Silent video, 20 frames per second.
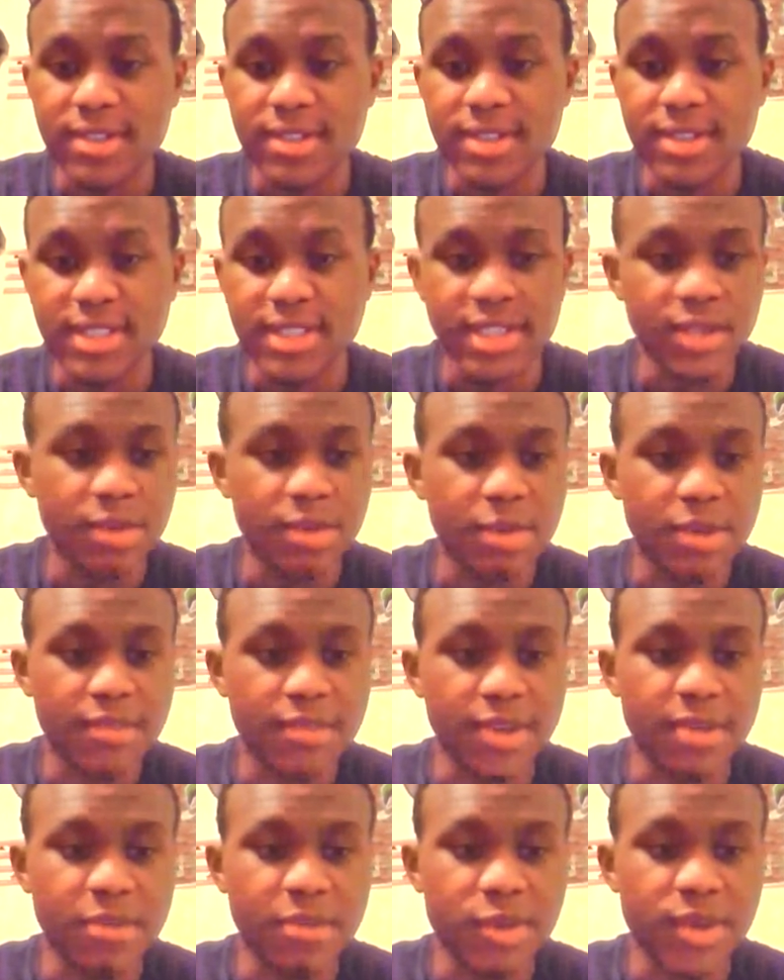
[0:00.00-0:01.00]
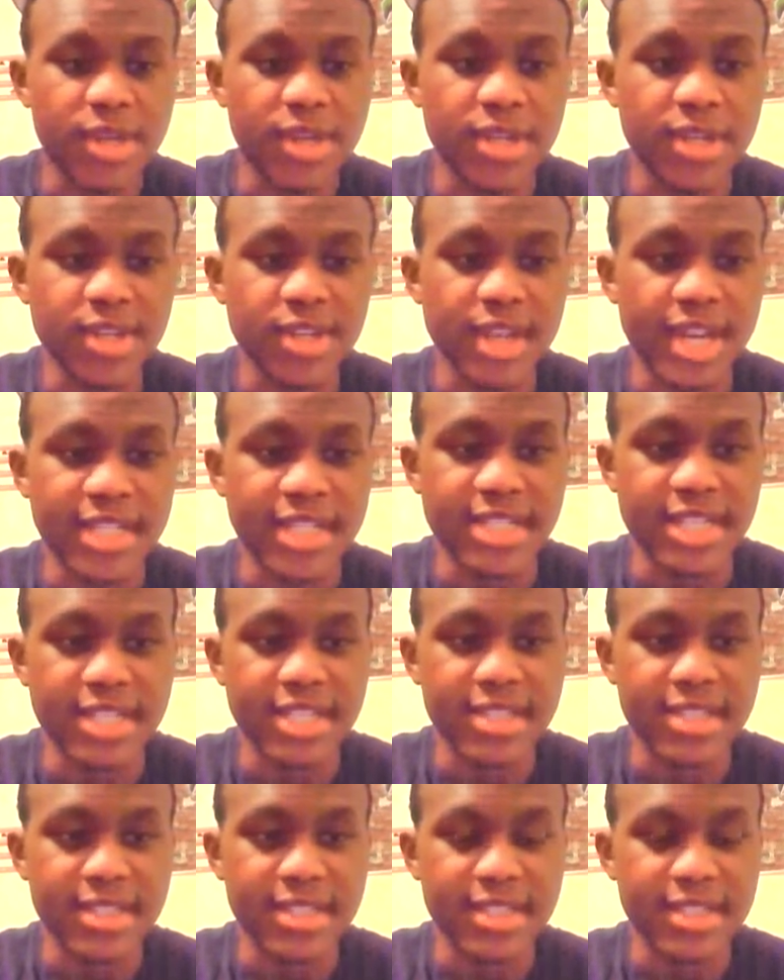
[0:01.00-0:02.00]
Because I know my friend Marina has like
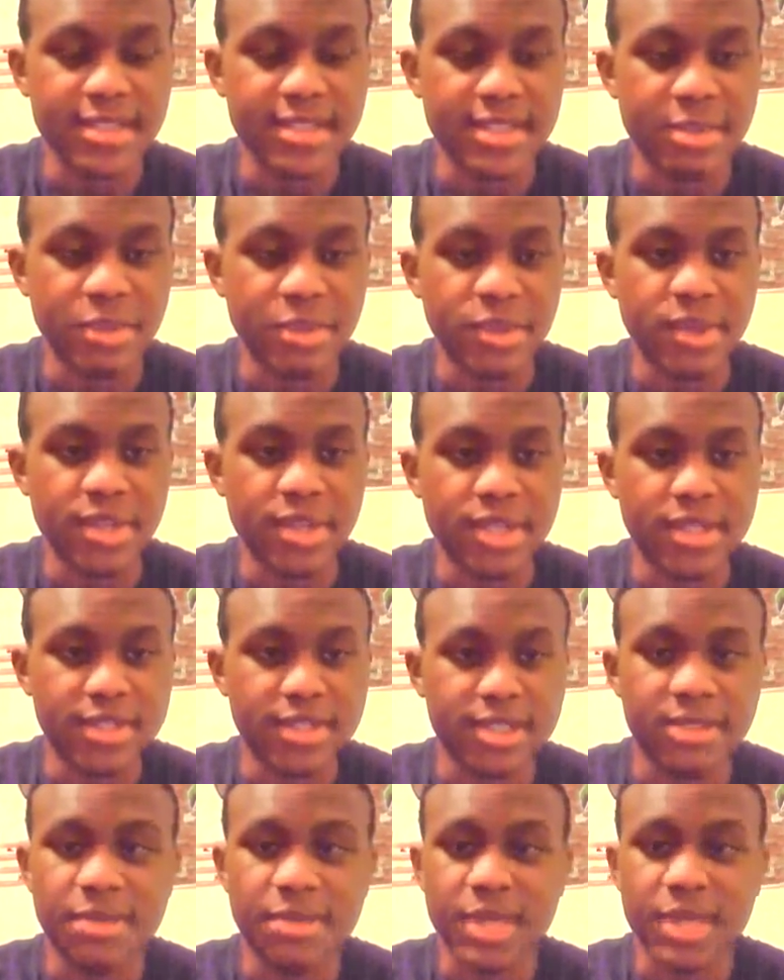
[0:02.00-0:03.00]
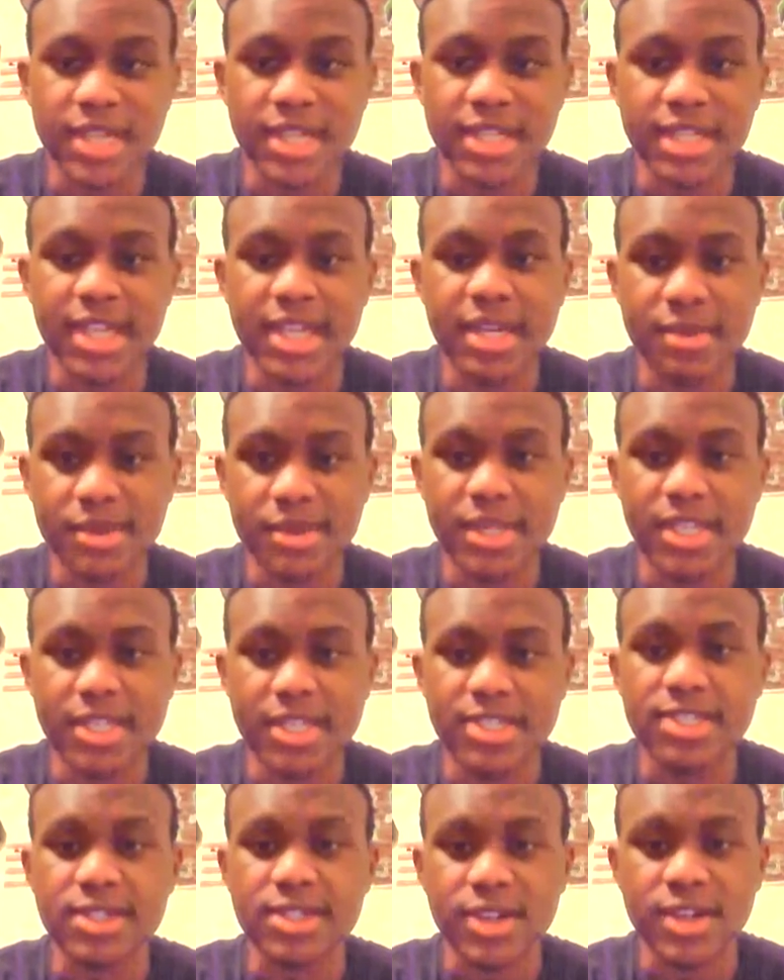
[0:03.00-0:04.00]
a community, something like that, where they
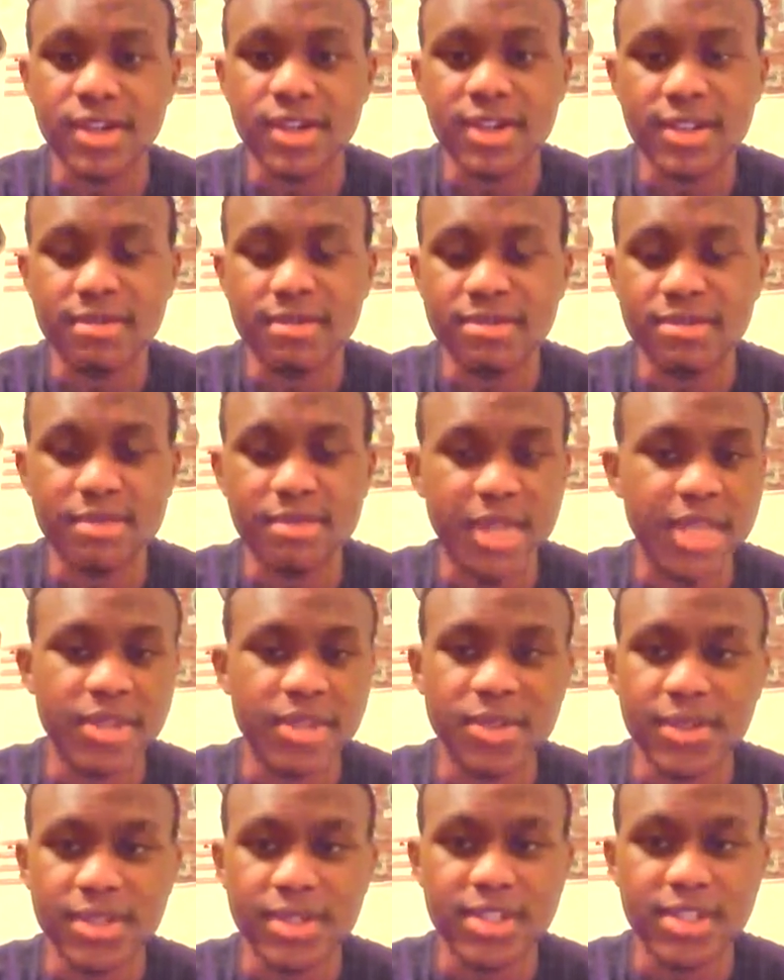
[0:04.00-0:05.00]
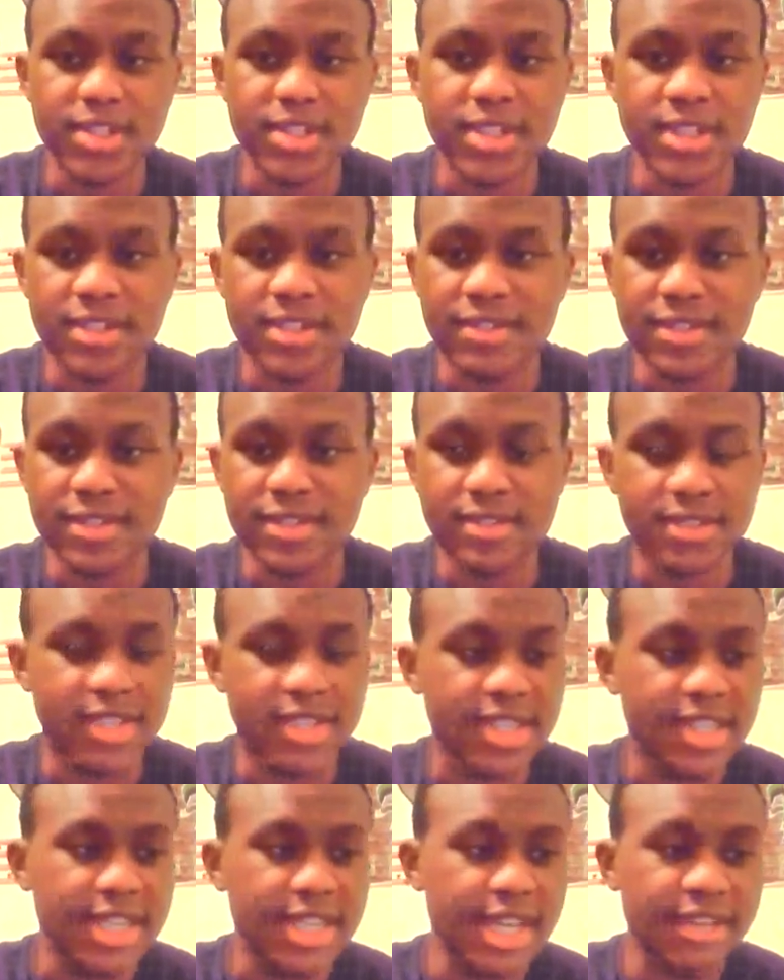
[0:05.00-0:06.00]
just talk and mingle and stuff. And
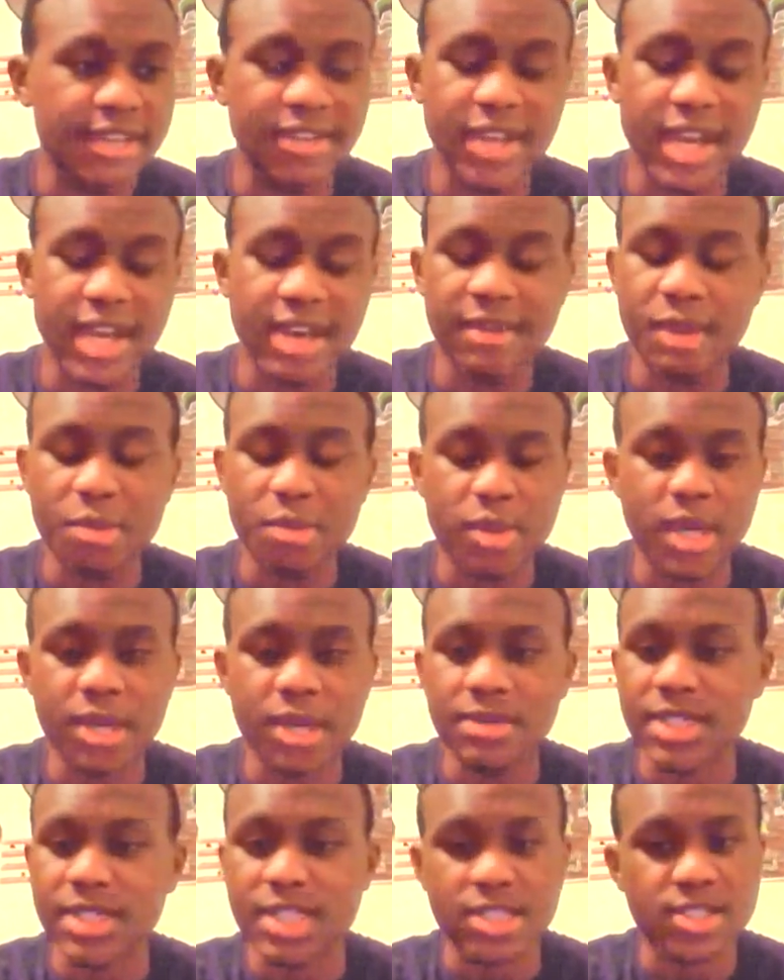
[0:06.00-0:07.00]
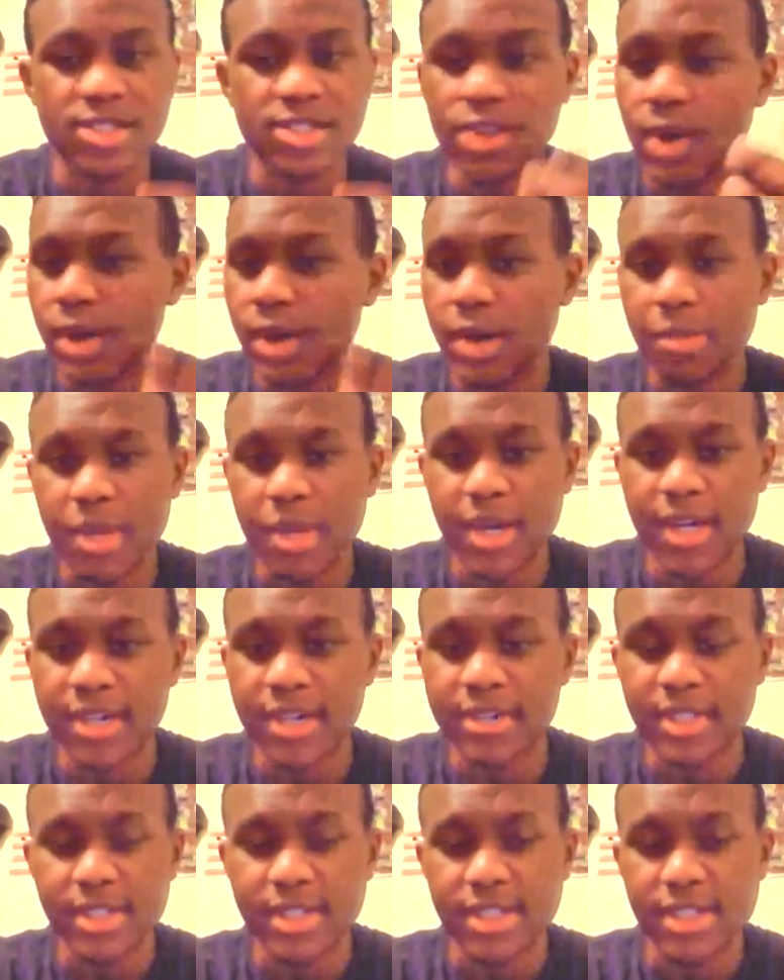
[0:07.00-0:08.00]
if they have any problems, they just talk about
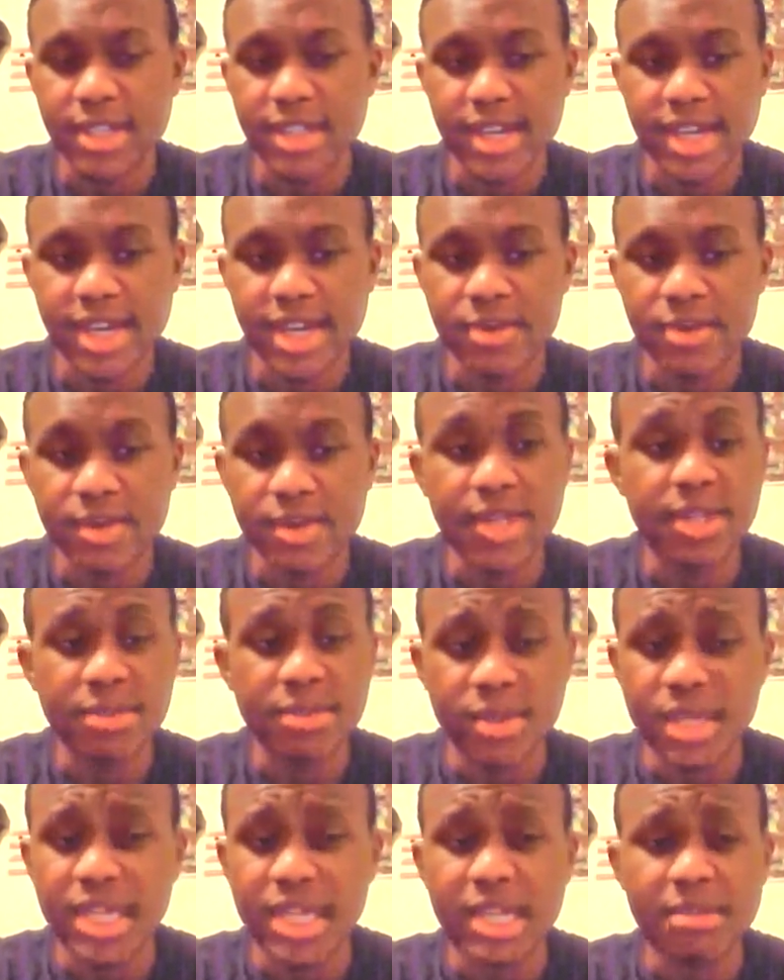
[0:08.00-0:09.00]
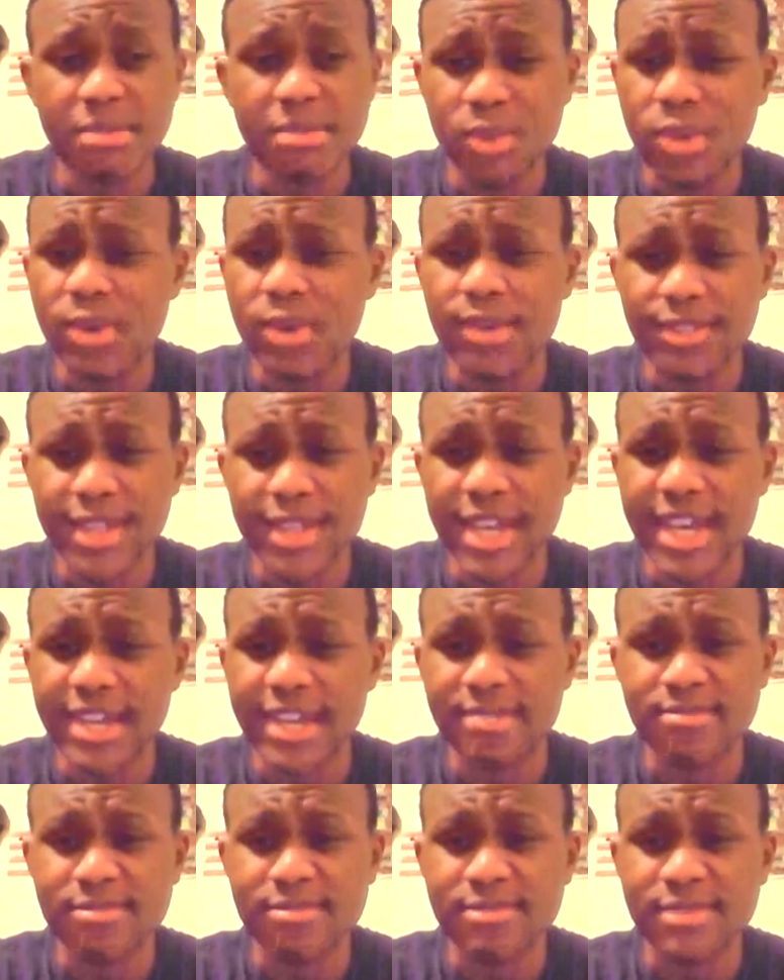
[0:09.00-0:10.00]
it. And really, we need more of
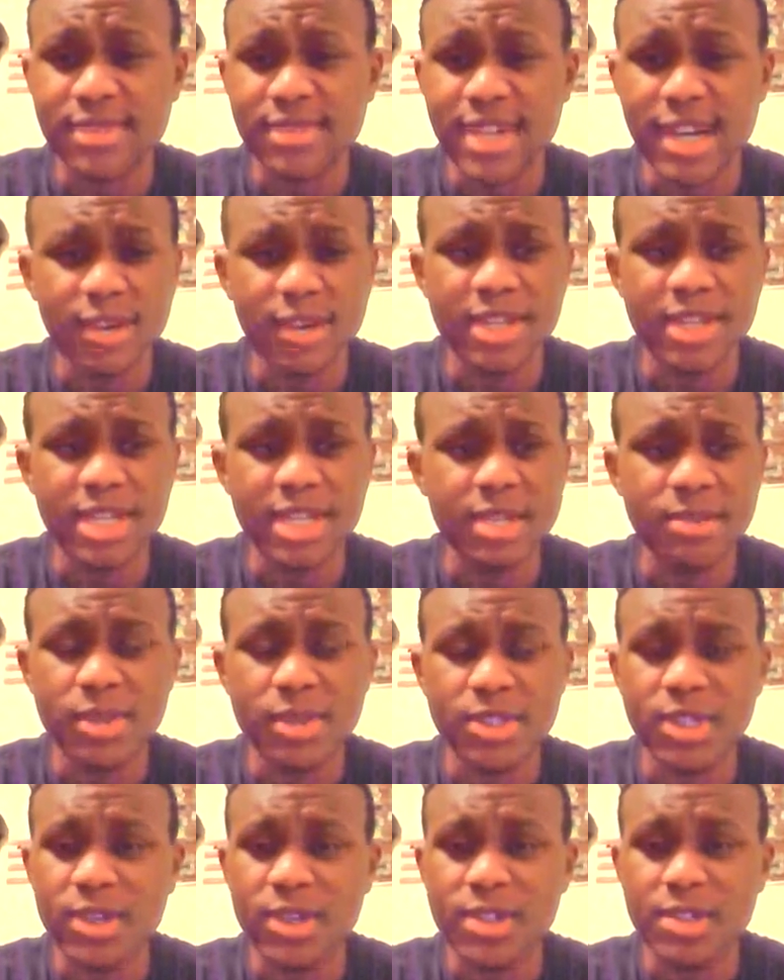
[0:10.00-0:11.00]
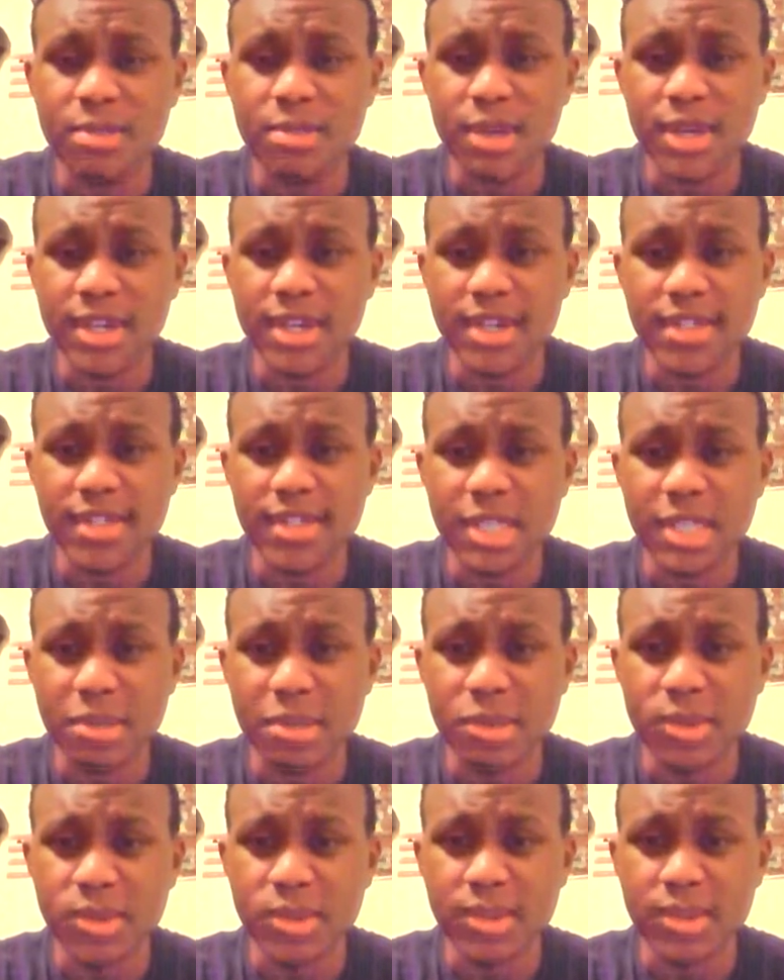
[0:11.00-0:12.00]
that. I don't think anyone talks about anything
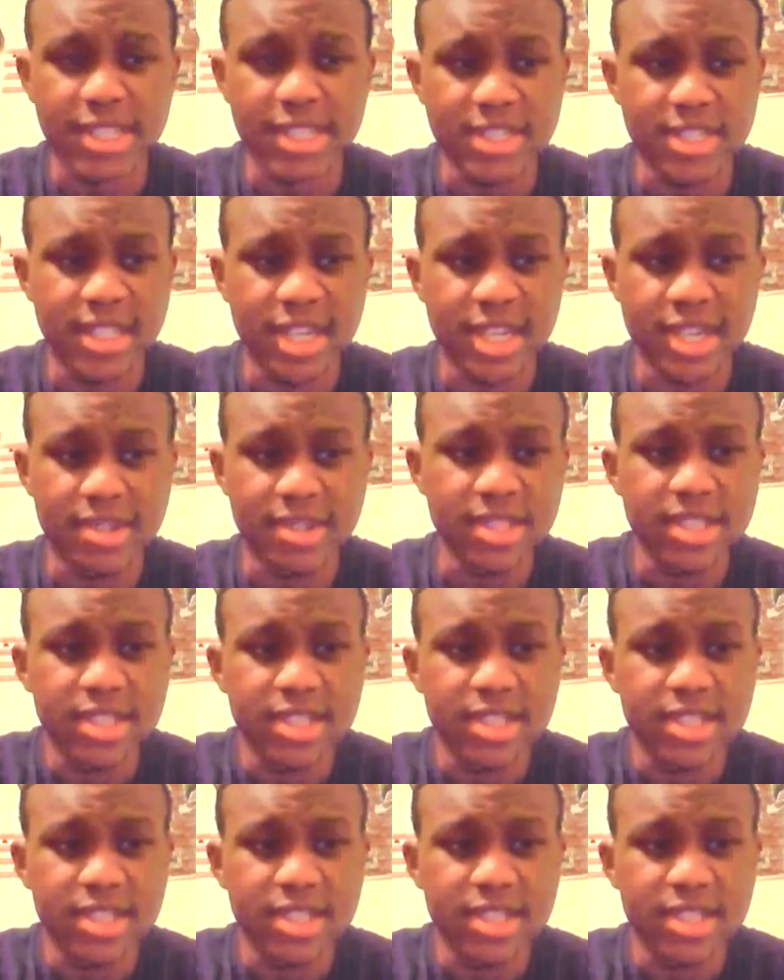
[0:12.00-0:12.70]
anymore. They just like